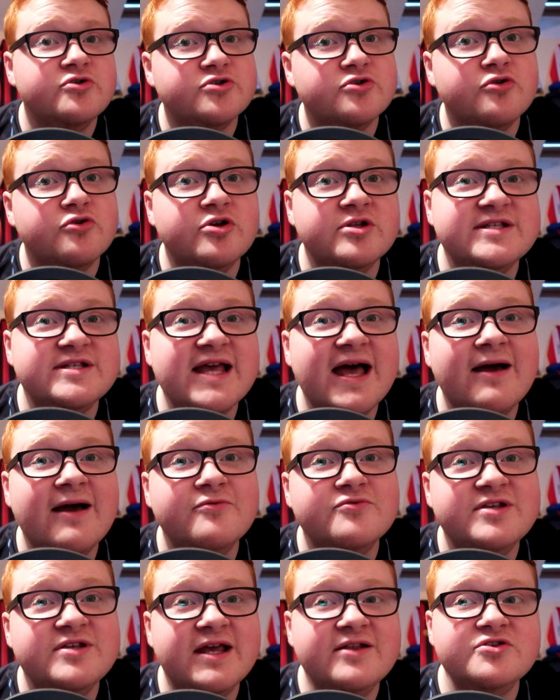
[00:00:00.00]
Just look at
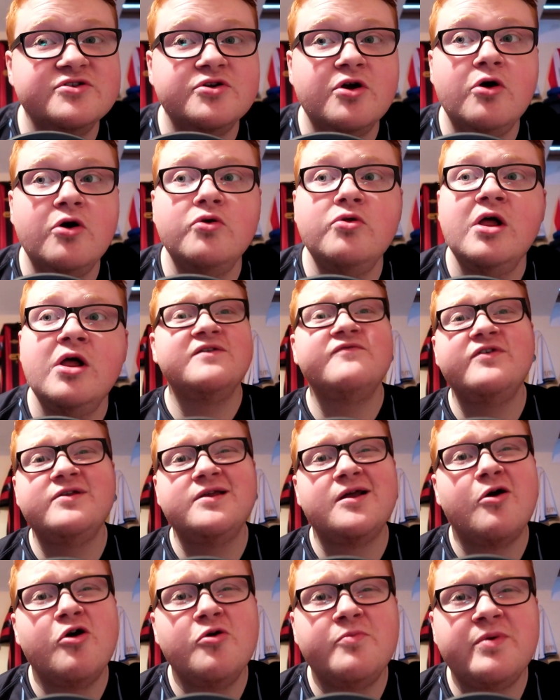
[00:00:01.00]
Townsend's goal in the
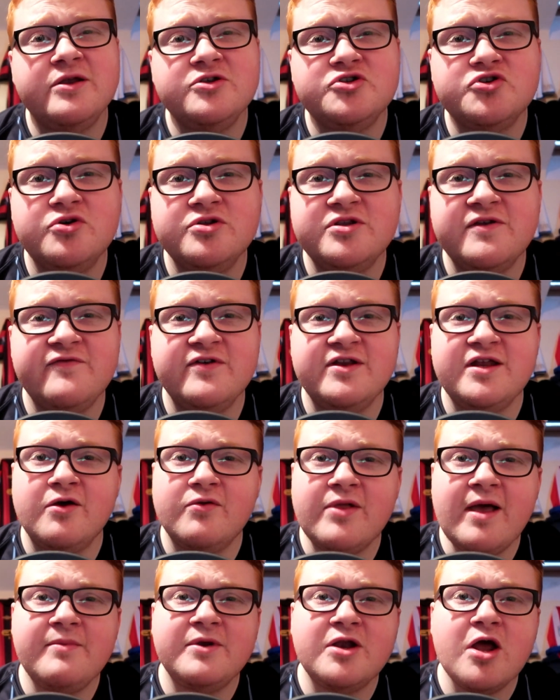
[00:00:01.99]
video. Hope you enjoyed the video.
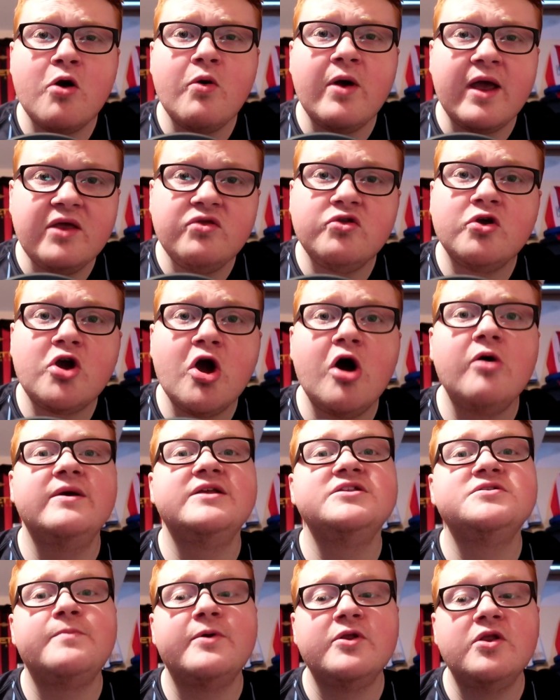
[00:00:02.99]
Let me know in the
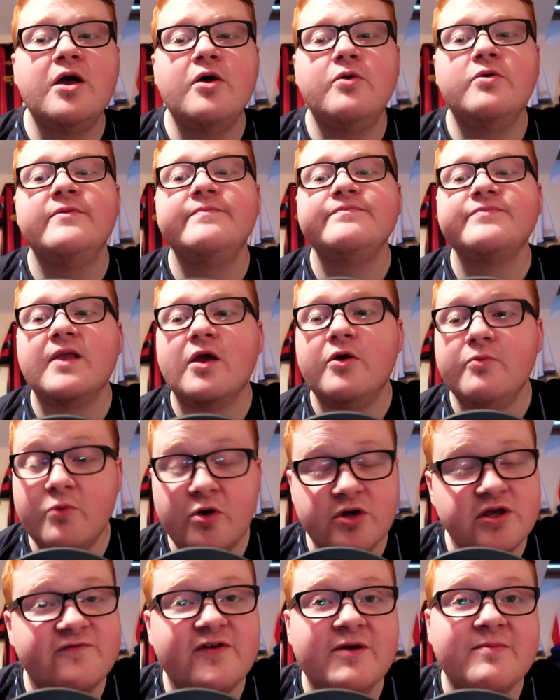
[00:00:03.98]
comments below
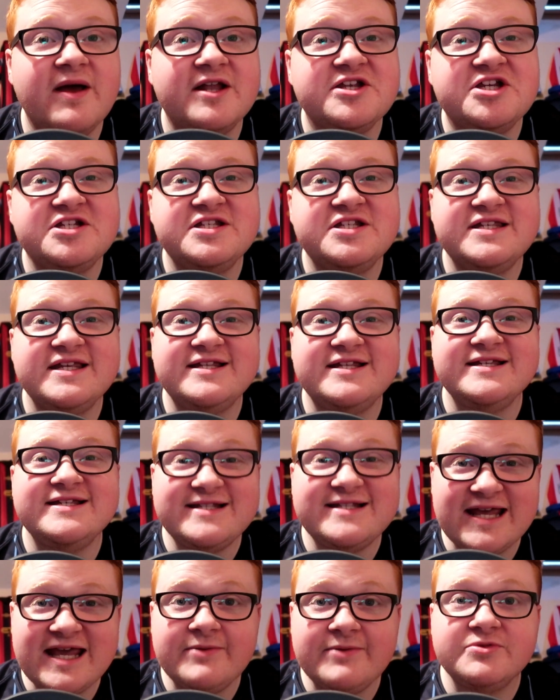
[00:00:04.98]
what you think Manchester City's
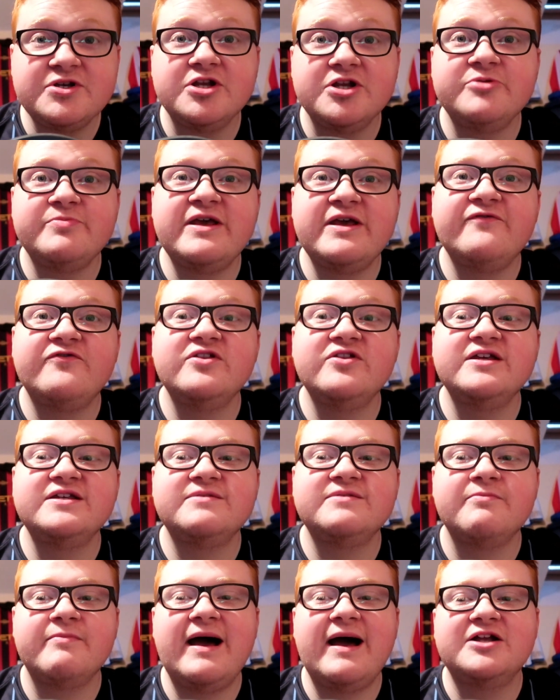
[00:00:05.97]
team's going to be for
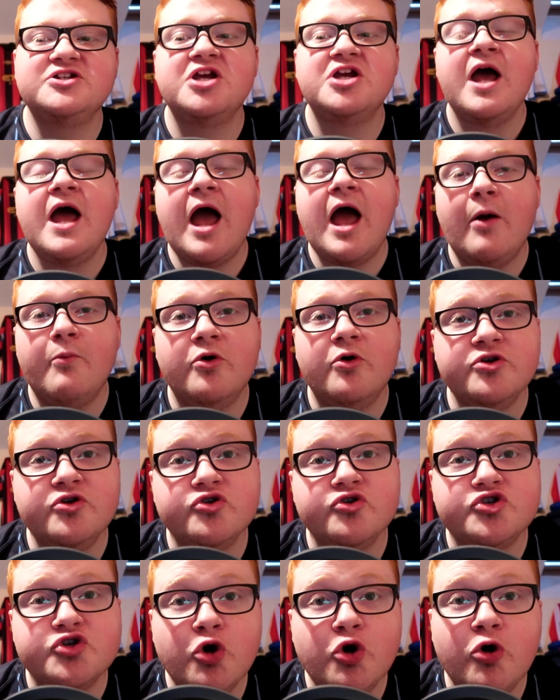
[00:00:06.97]
this match and what
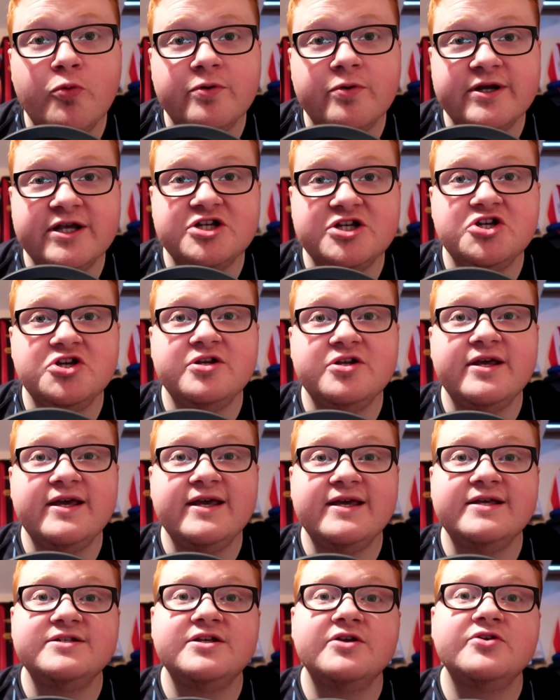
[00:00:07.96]
your score prediction
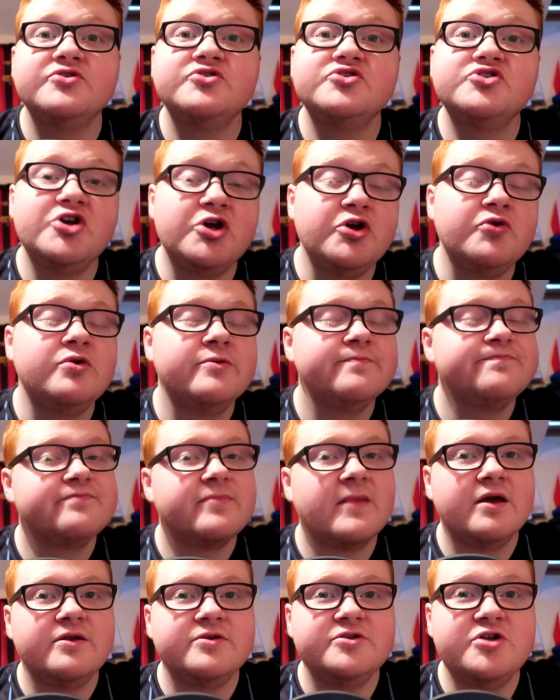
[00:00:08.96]
is too.
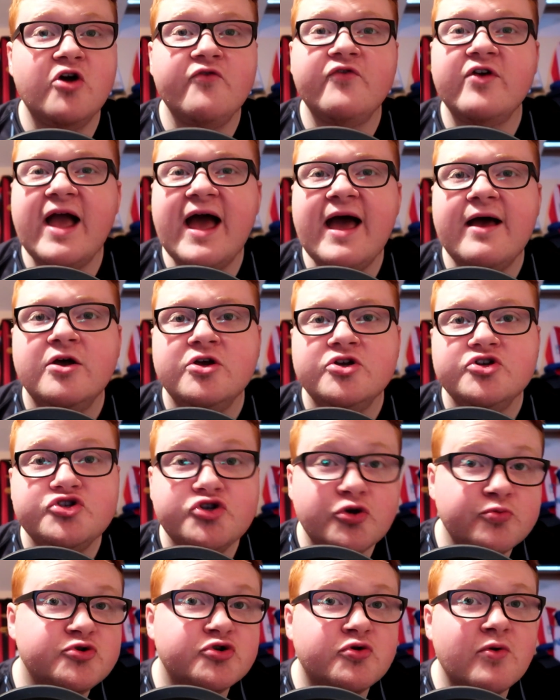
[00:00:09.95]
Don't forget,
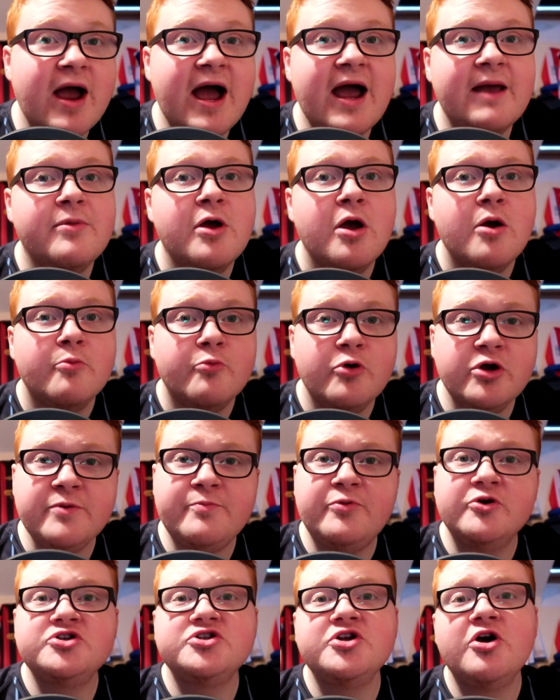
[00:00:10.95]
subscribe. Put your
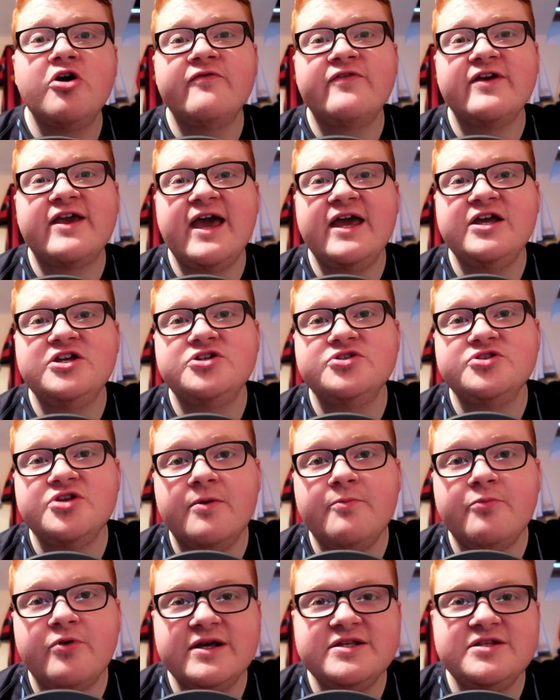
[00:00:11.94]
push notifications
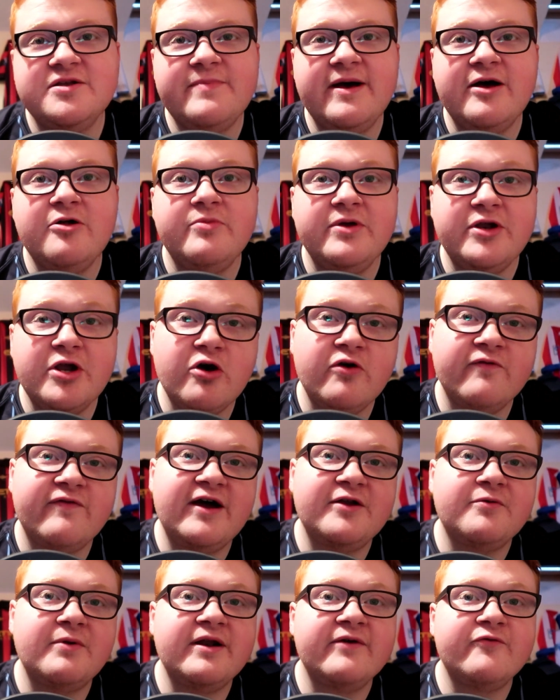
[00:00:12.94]
on, press the bell, be
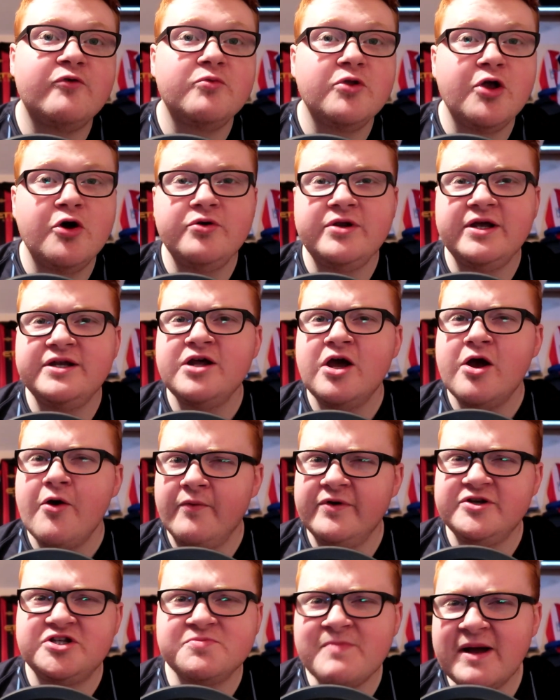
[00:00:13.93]
notified when I've uploaded.
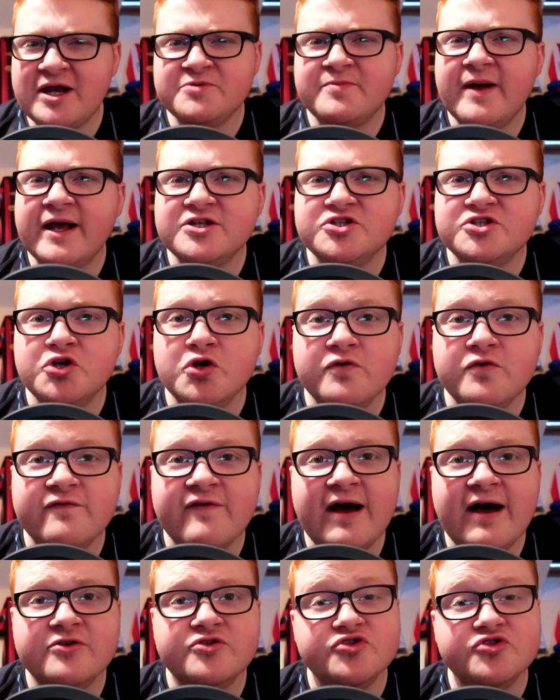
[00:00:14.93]
We've smashed past
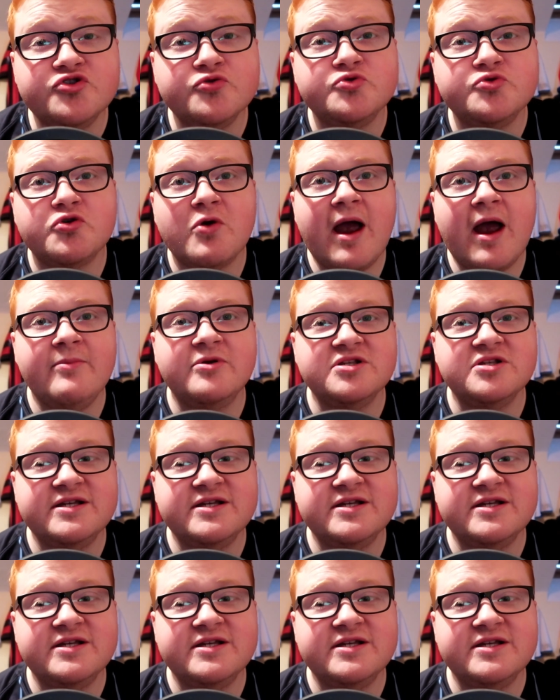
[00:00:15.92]
2,000 subscribers.